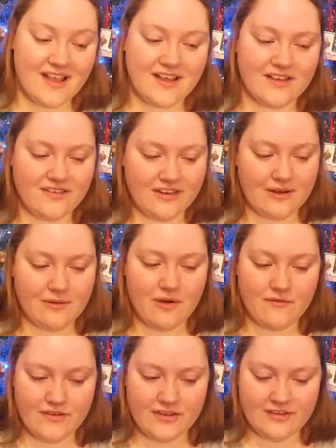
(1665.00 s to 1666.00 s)
Because, you know,
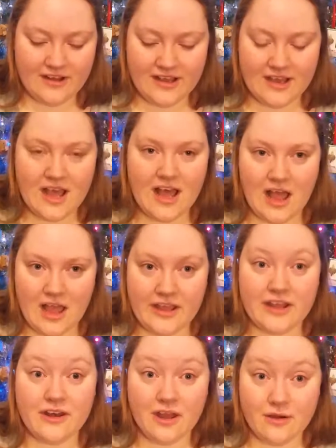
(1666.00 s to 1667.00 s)
obviously
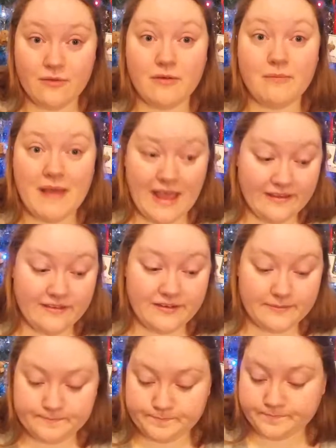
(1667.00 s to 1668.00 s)
I know
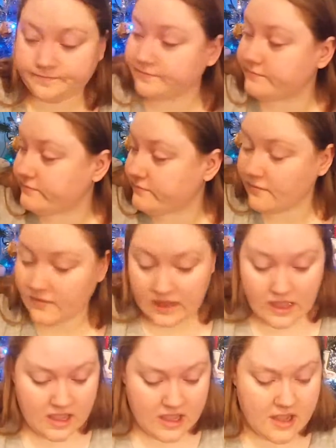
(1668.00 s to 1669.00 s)
best.
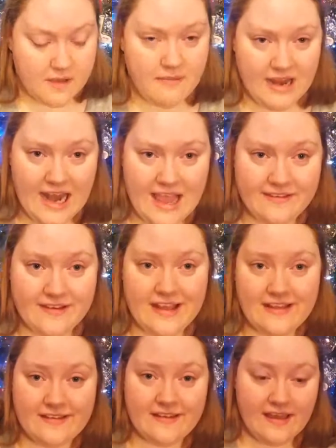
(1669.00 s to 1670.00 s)
My last
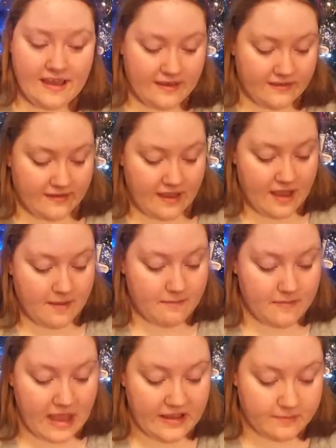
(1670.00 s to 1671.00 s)
knit
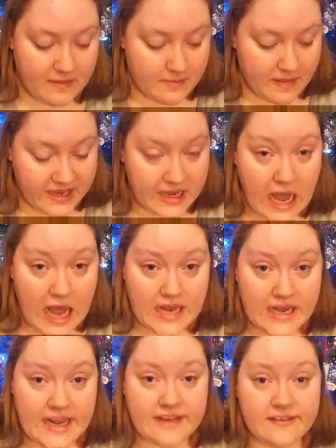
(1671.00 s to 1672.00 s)
has been my
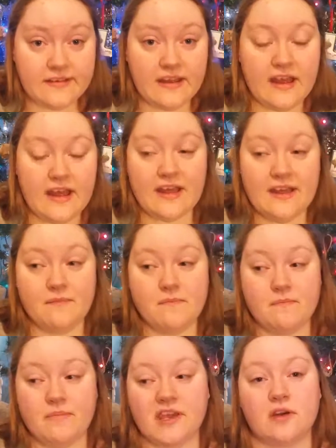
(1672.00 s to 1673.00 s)
car knit,
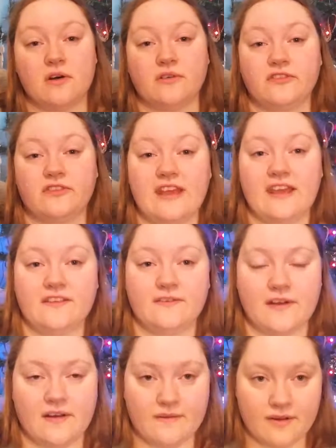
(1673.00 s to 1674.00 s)
because it's
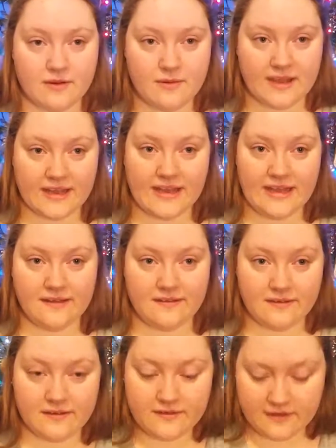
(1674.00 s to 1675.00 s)
very, very quick and
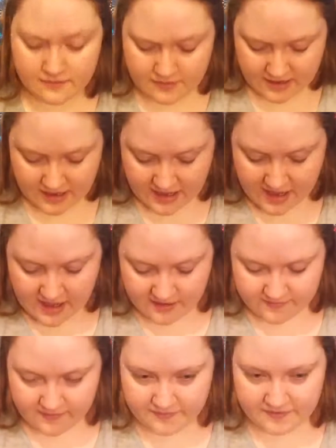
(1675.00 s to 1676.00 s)
easy to do.
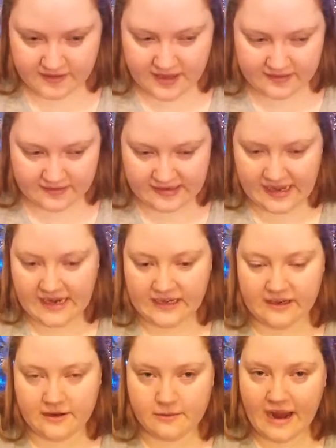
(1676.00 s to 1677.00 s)
So I've started a
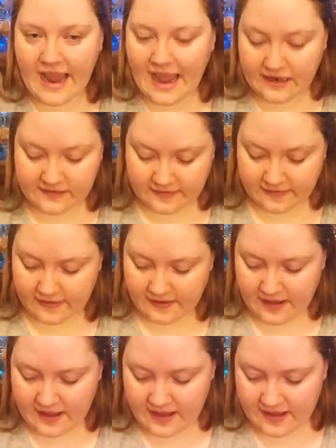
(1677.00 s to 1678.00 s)
new hat.
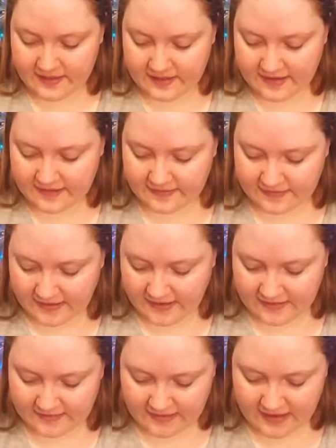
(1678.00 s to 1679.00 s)
This
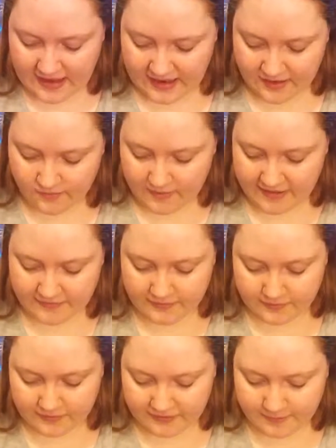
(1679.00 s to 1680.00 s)
is in West
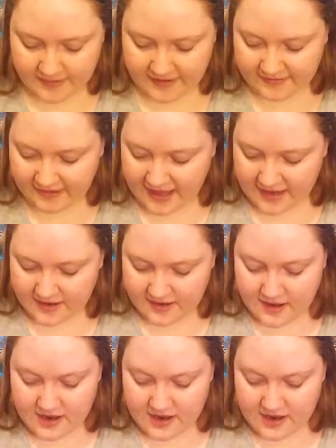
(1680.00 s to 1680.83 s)
Yorkshire Spinners again.